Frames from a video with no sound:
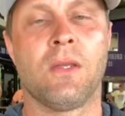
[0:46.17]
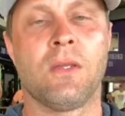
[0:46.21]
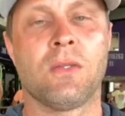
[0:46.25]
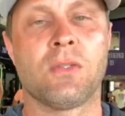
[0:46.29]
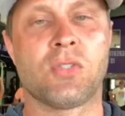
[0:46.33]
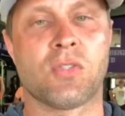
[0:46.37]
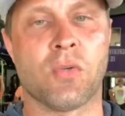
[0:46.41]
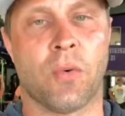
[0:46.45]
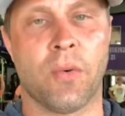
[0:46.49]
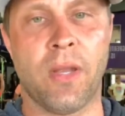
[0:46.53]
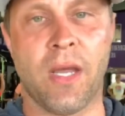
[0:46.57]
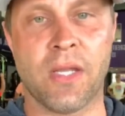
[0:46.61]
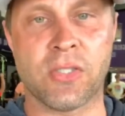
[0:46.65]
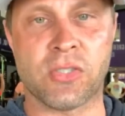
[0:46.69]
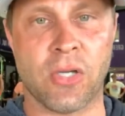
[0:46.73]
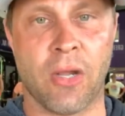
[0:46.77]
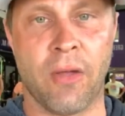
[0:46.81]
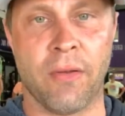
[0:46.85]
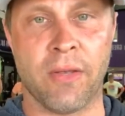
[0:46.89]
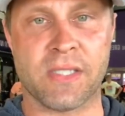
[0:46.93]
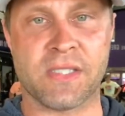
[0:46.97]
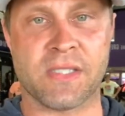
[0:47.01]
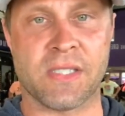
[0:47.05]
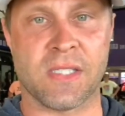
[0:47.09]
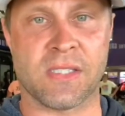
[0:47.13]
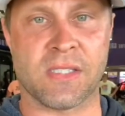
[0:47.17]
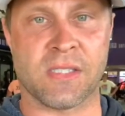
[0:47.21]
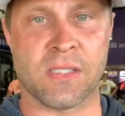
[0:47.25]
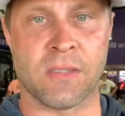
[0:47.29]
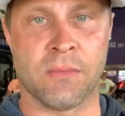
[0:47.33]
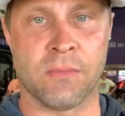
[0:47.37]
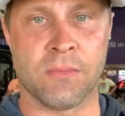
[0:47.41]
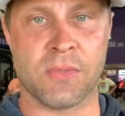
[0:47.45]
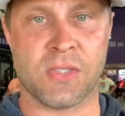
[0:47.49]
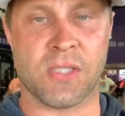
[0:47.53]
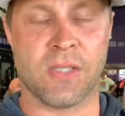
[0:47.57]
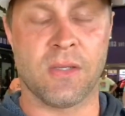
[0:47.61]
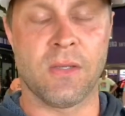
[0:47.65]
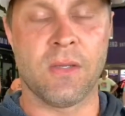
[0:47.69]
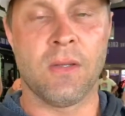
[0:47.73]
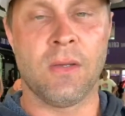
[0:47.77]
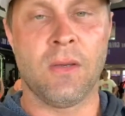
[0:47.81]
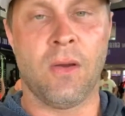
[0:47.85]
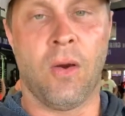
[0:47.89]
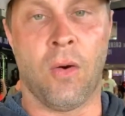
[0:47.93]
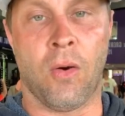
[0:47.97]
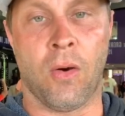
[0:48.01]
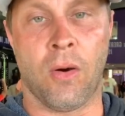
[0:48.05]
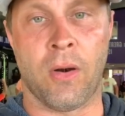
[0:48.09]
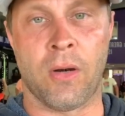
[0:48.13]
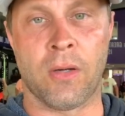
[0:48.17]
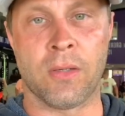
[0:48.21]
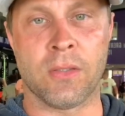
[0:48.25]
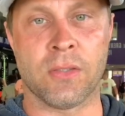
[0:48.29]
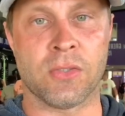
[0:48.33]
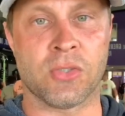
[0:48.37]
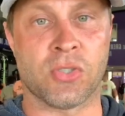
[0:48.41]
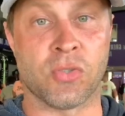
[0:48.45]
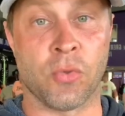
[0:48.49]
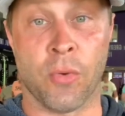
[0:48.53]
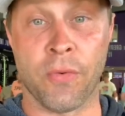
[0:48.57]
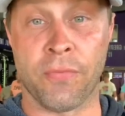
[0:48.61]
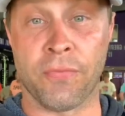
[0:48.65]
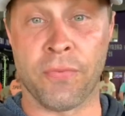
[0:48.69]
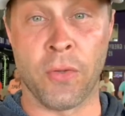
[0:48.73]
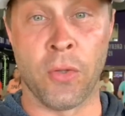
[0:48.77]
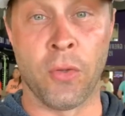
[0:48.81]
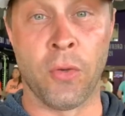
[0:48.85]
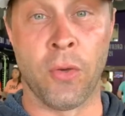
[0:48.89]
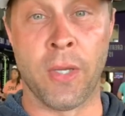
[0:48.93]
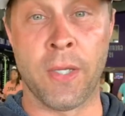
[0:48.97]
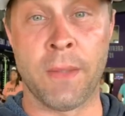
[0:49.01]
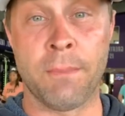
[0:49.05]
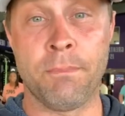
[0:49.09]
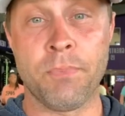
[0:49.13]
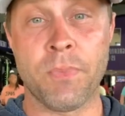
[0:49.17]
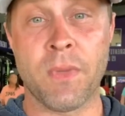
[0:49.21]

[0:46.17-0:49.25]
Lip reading: Joint hydraulic systems are joint fluid,